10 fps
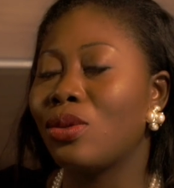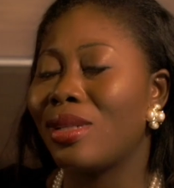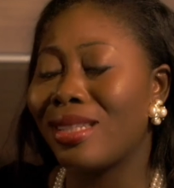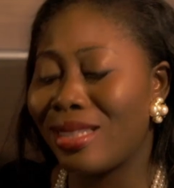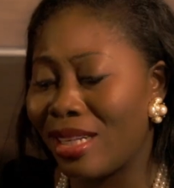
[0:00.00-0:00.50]

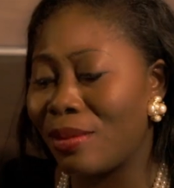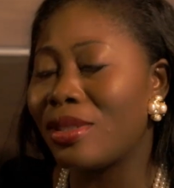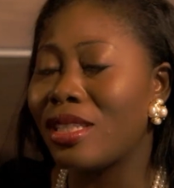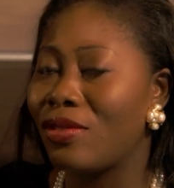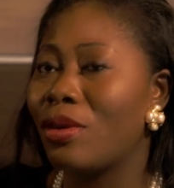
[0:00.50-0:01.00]
to
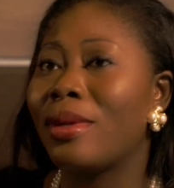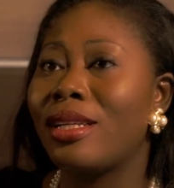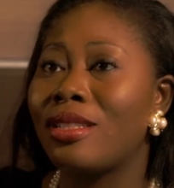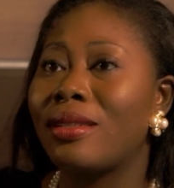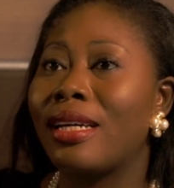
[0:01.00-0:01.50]
celebrities from
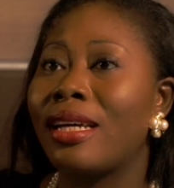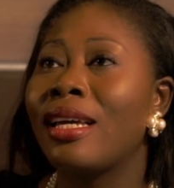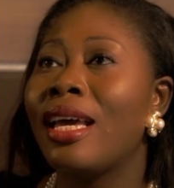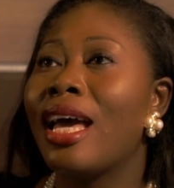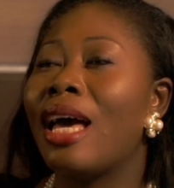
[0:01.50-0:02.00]
Nigeria.
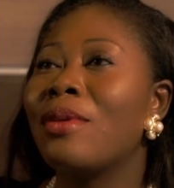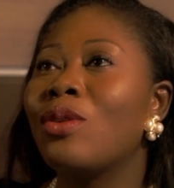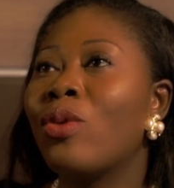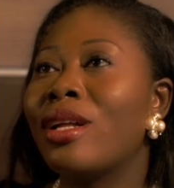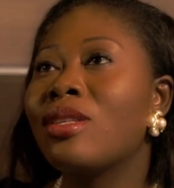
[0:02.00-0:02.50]
I
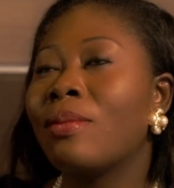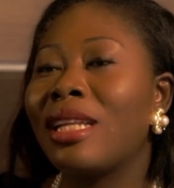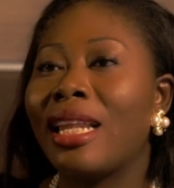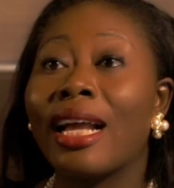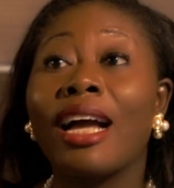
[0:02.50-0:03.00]
mean, when somebody like